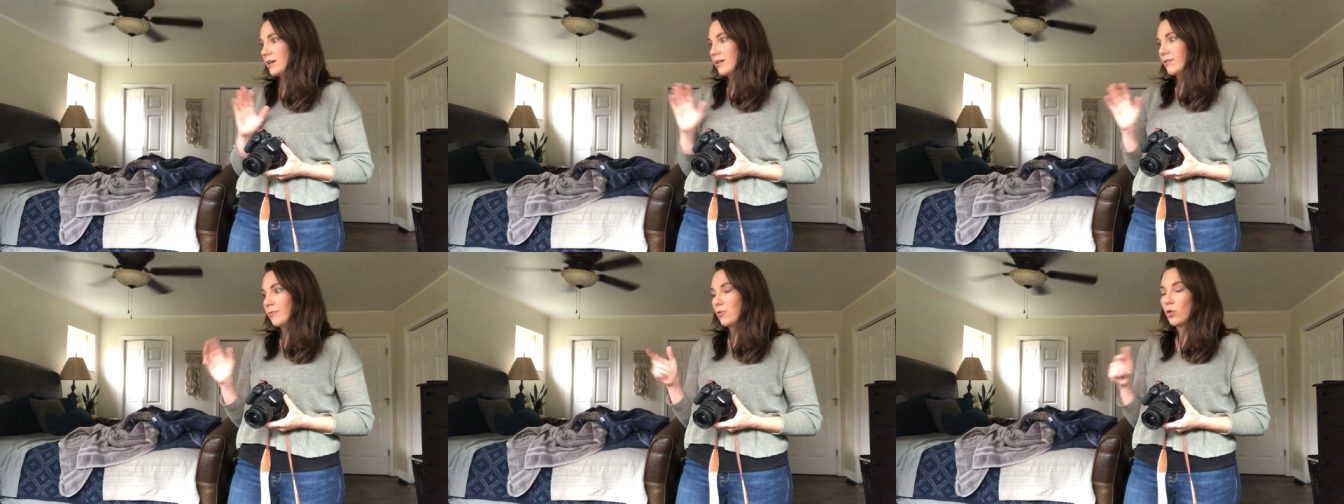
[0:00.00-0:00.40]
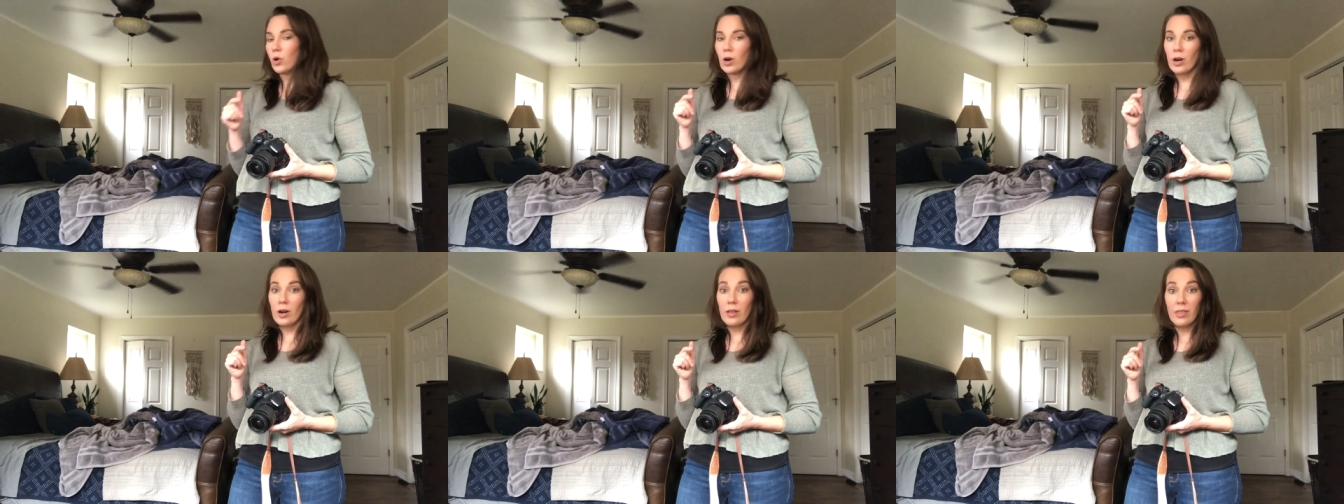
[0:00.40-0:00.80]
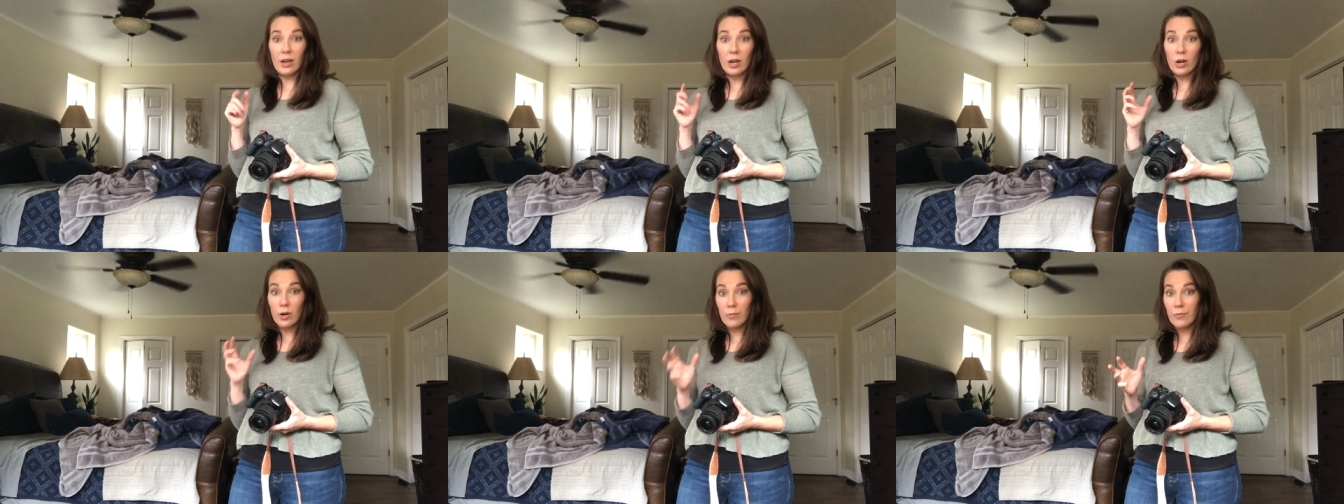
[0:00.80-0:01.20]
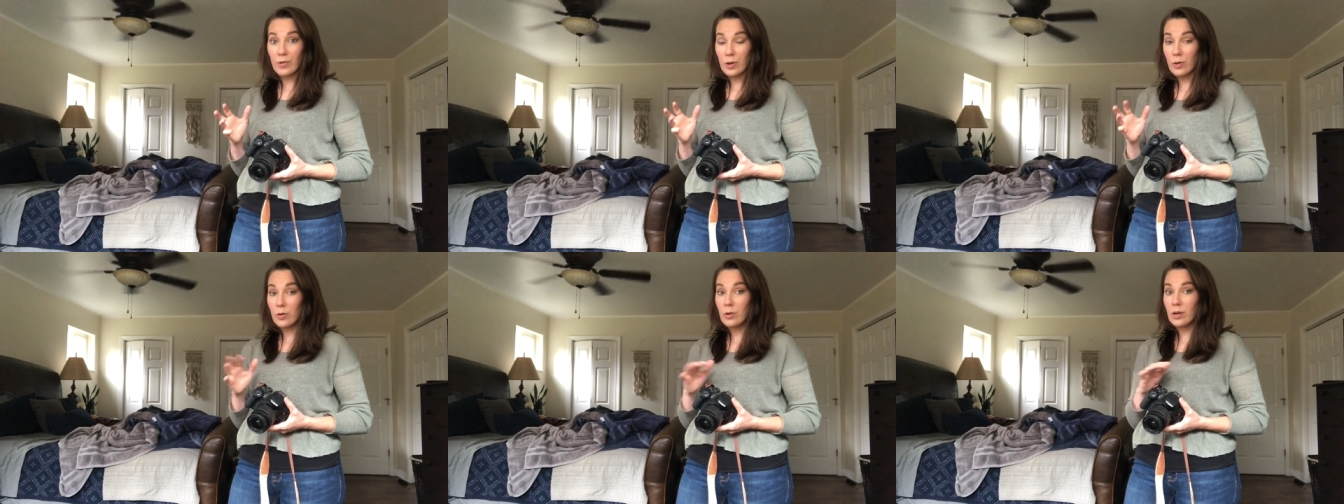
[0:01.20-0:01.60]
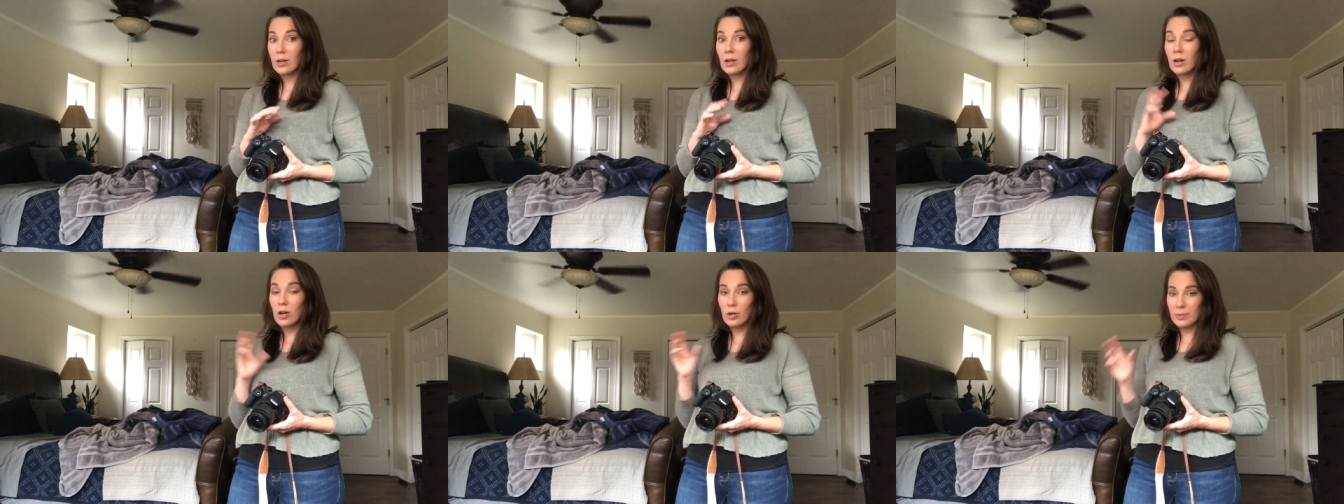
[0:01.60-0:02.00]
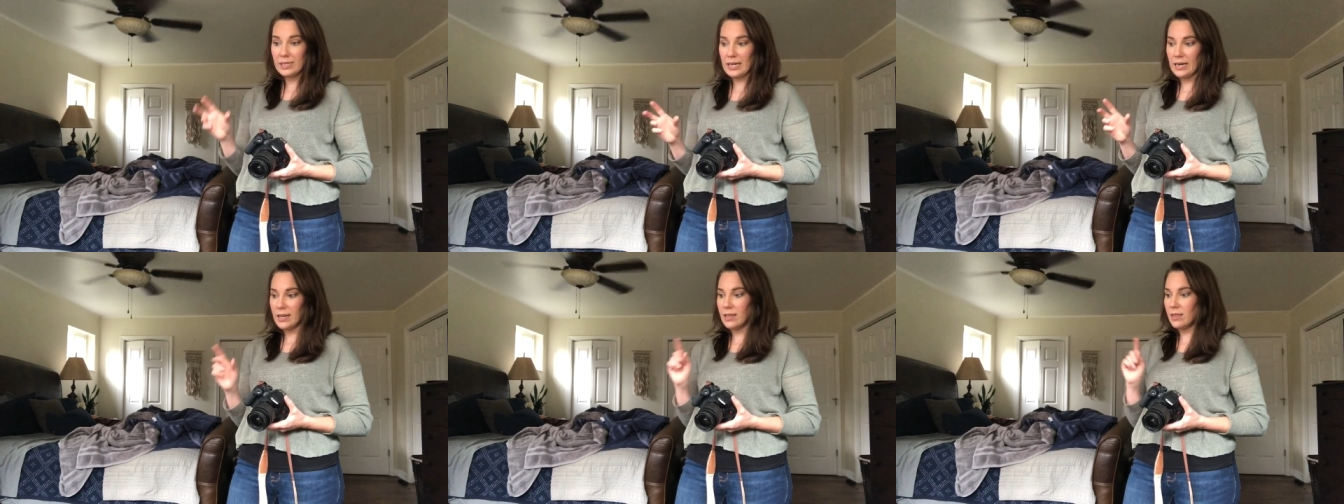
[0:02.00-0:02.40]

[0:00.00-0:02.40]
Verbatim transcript: for the herb folk herb study,